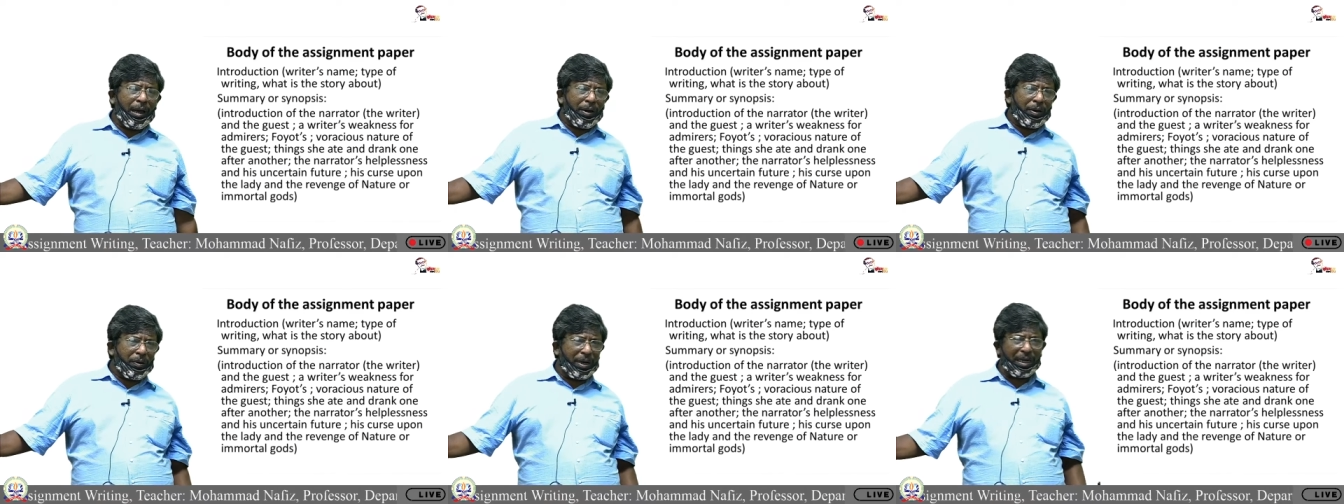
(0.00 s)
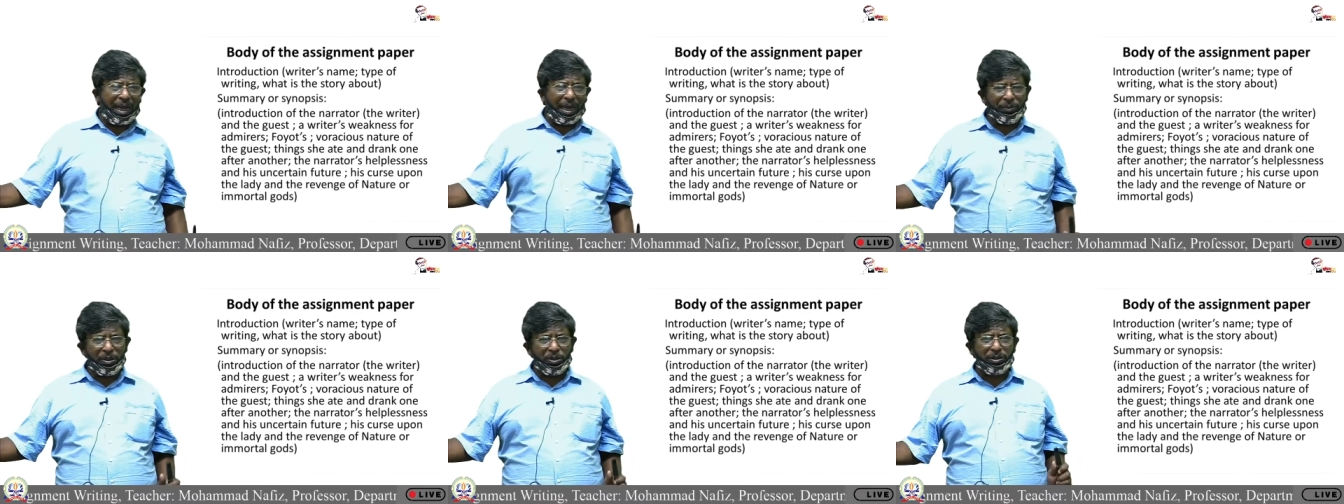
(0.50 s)
One
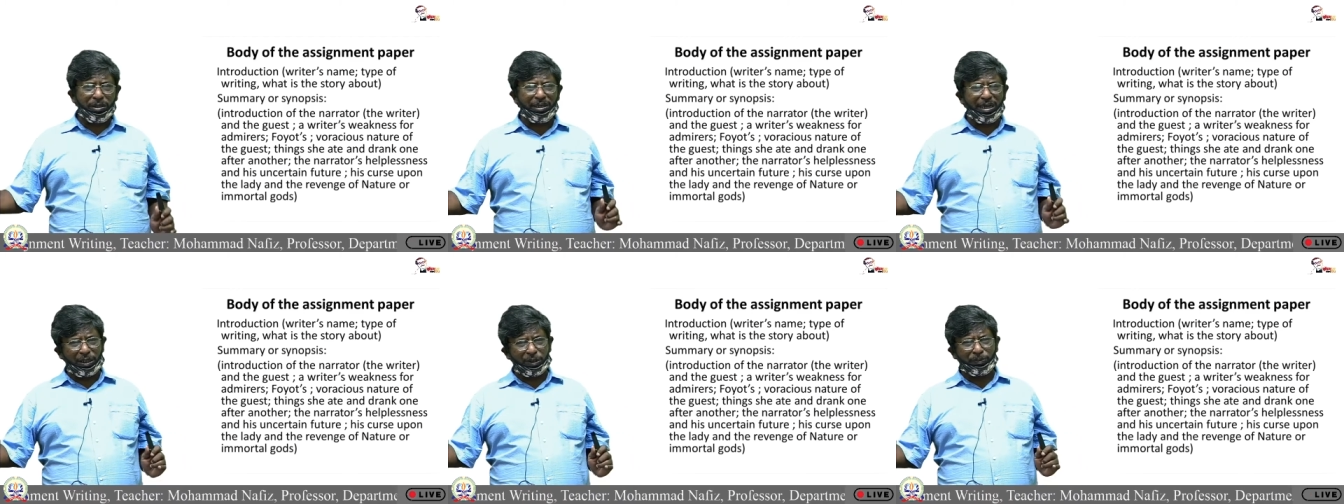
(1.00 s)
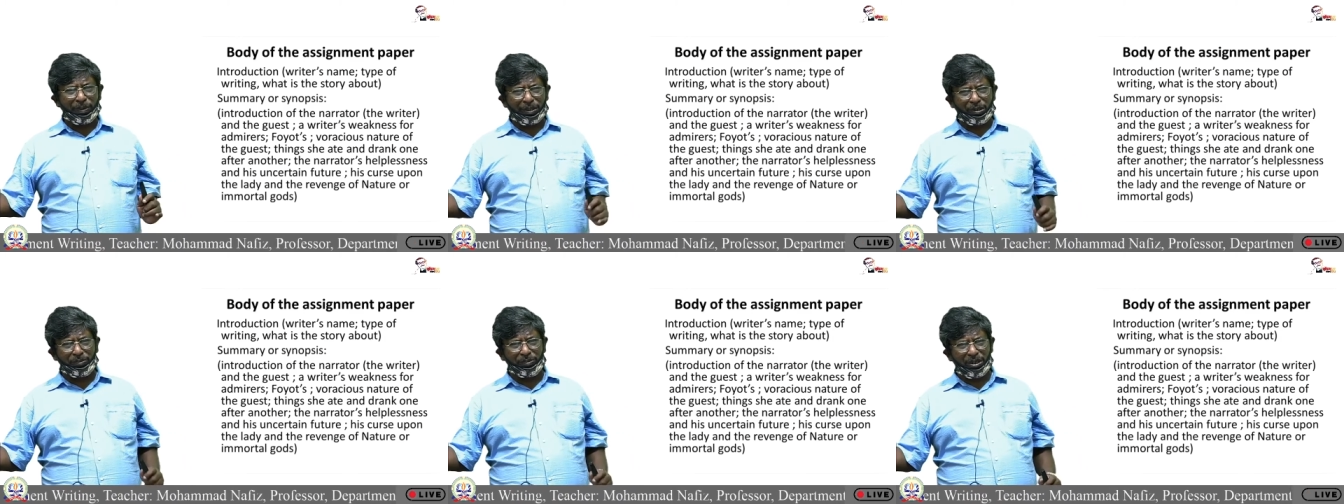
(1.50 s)
amusing aspect
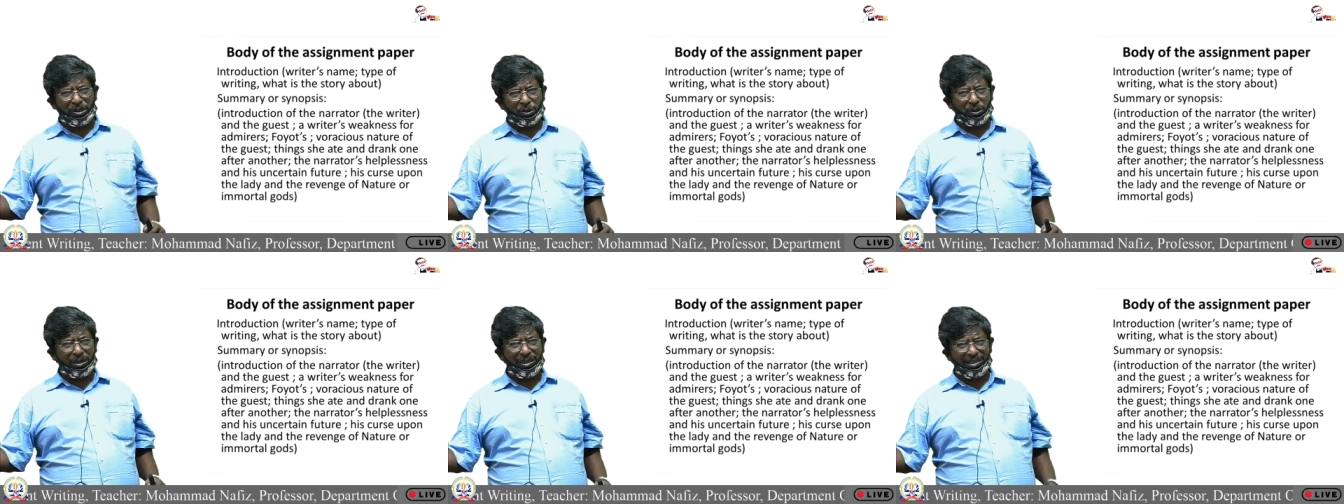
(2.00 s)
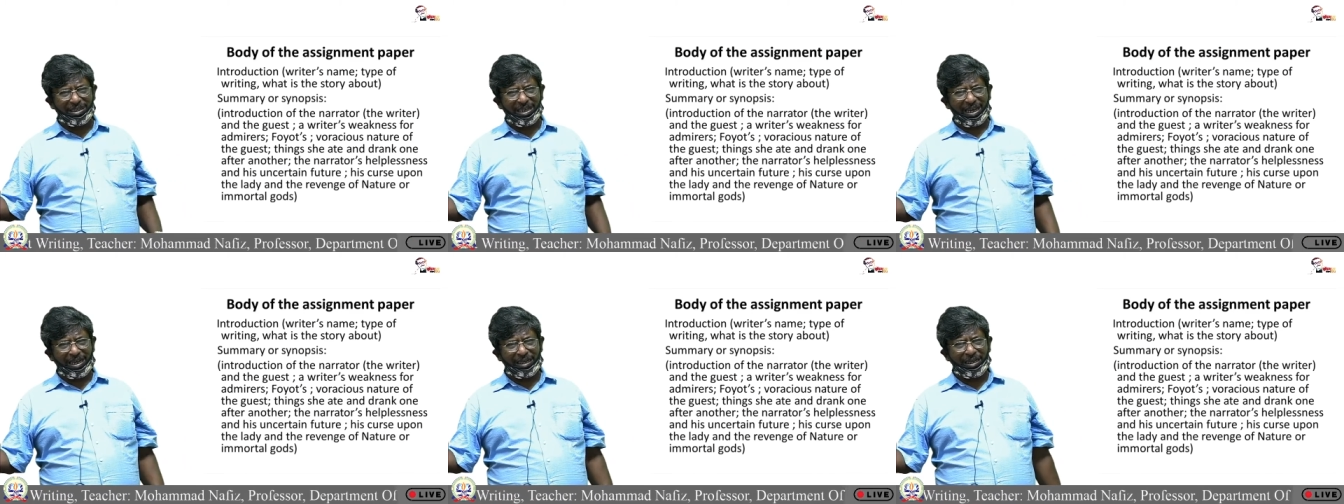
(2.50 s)
of this story is
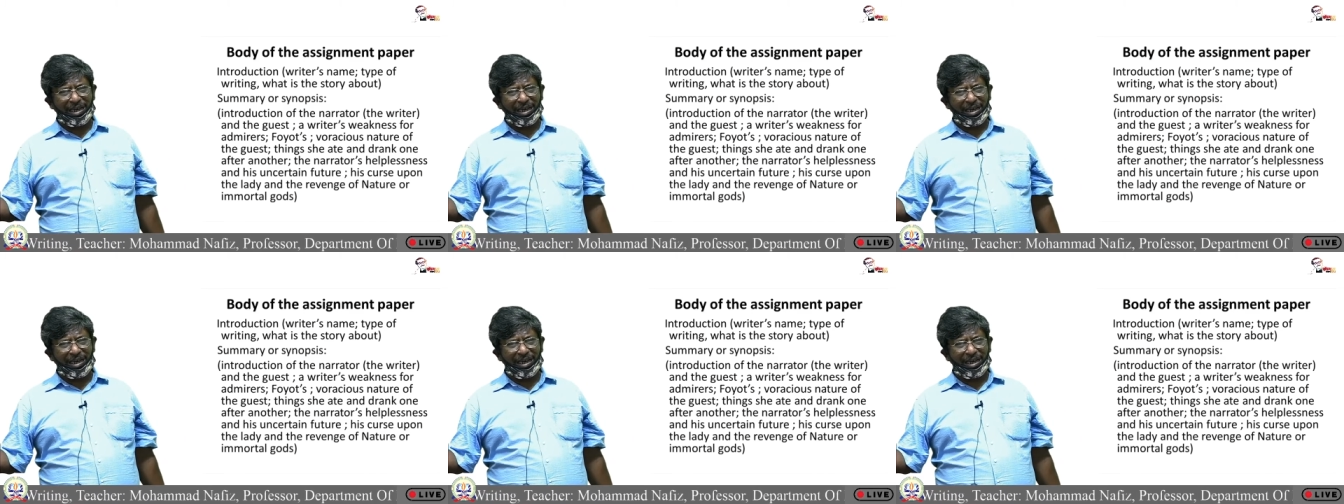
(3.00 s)
that